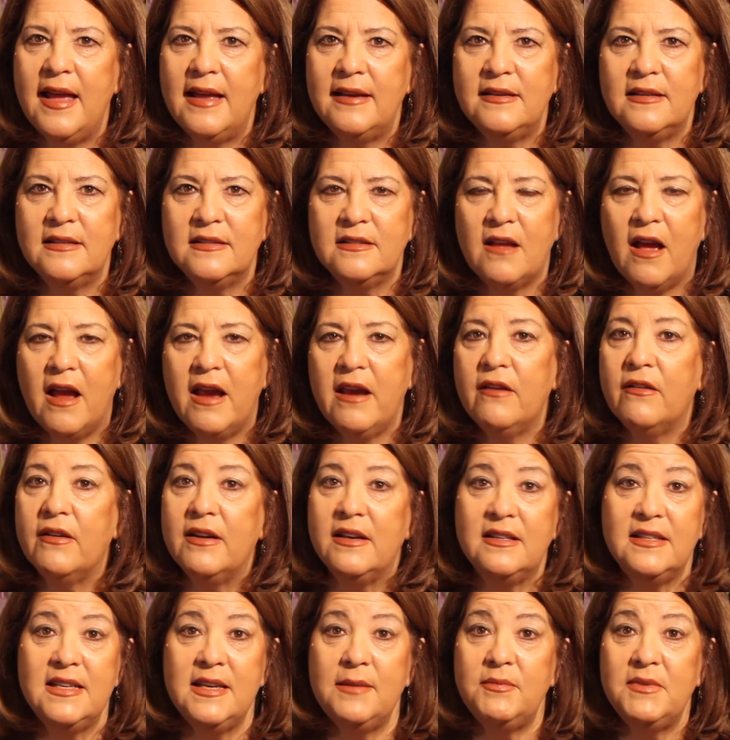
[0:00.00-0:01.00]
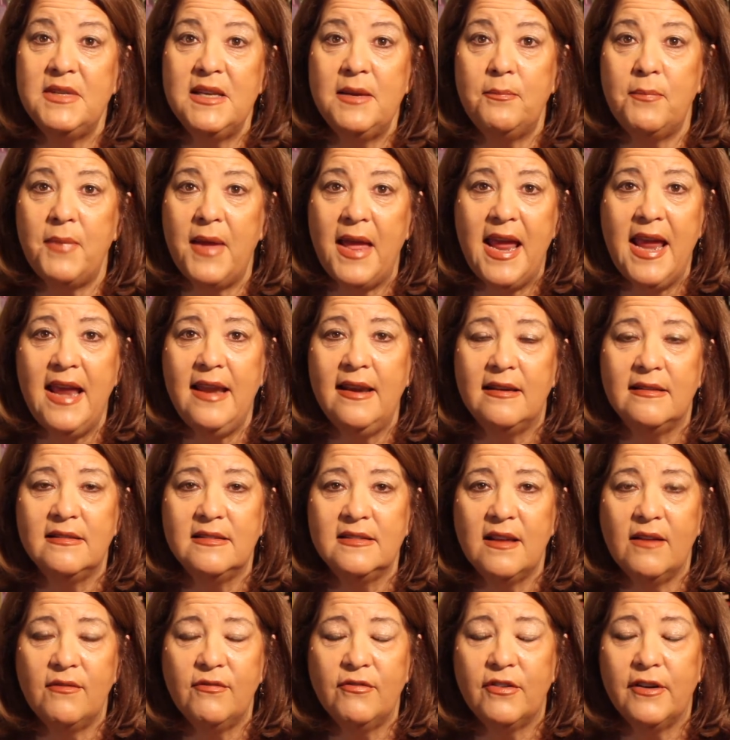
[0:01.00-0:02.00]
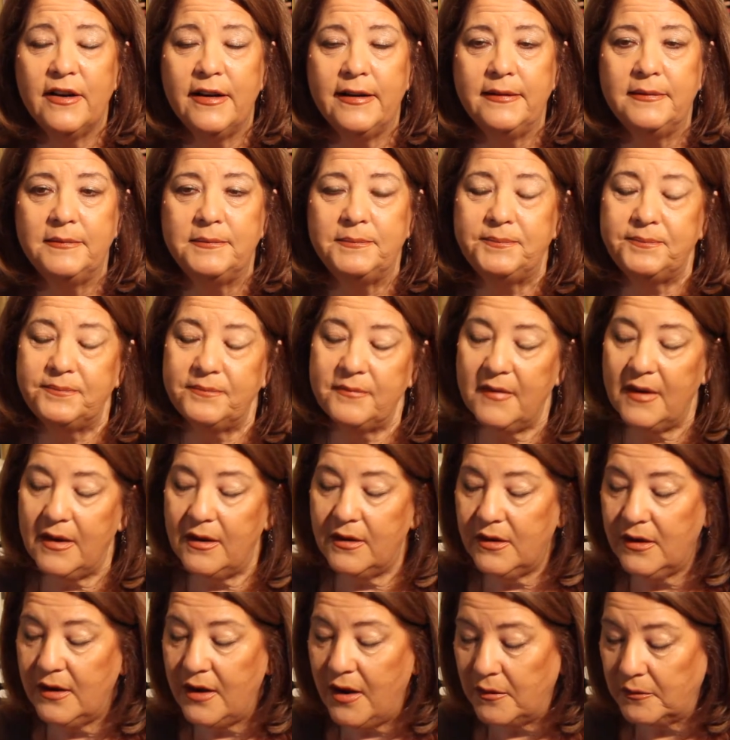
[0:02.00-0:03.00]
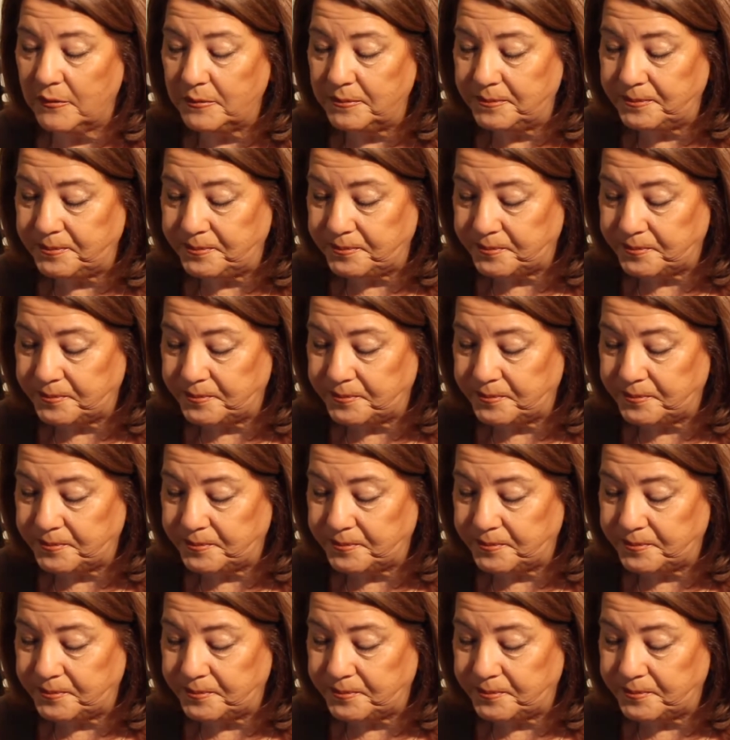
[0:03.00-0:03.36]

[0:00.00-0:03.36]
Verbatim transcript: and desire, and deep, deep pain and suffering. you know.